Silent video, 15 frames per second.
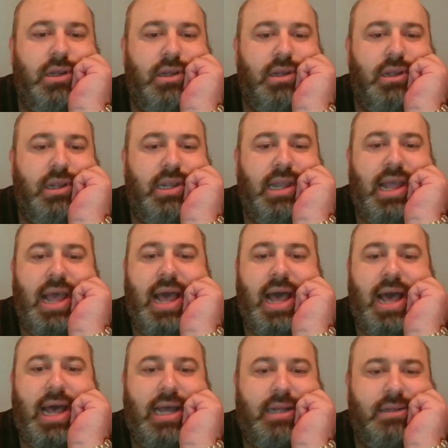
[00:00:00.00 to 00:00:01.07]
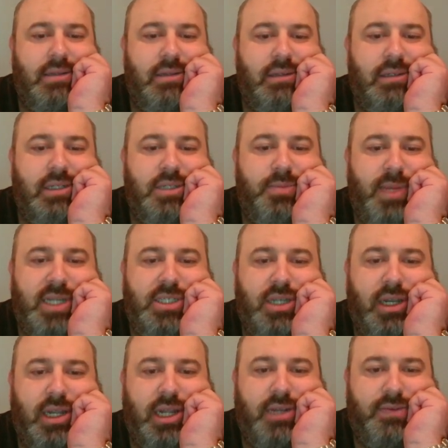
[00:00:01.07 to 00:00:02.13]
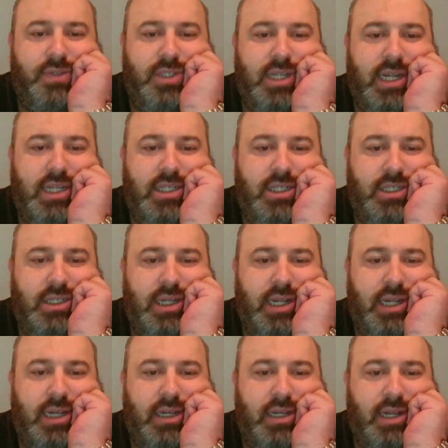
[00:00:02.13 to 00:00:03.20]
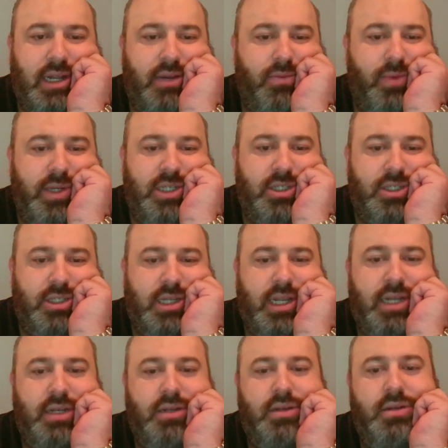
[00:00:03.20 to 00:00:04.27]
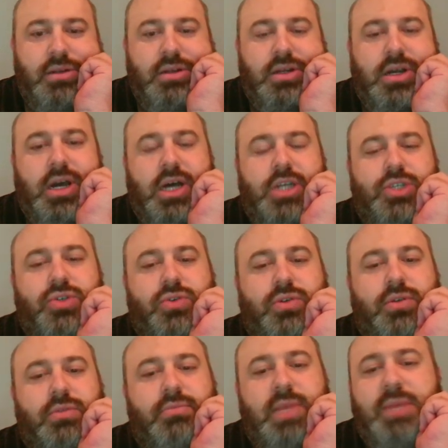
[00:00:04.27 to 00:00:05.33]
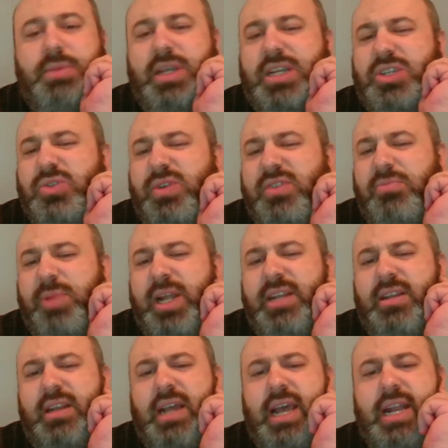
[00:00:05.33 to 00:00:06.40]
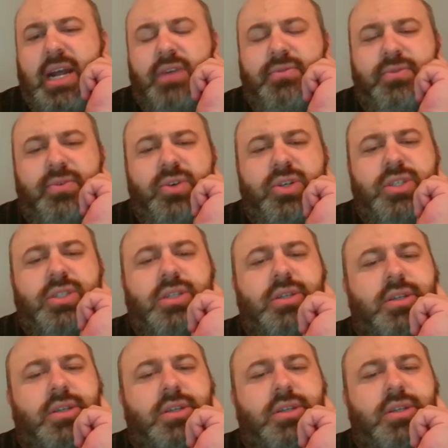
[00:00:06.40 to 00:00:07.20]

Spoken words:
Yeah, this makes a lot of sense. And then we just can castle. Maybe I should have played the knight out first.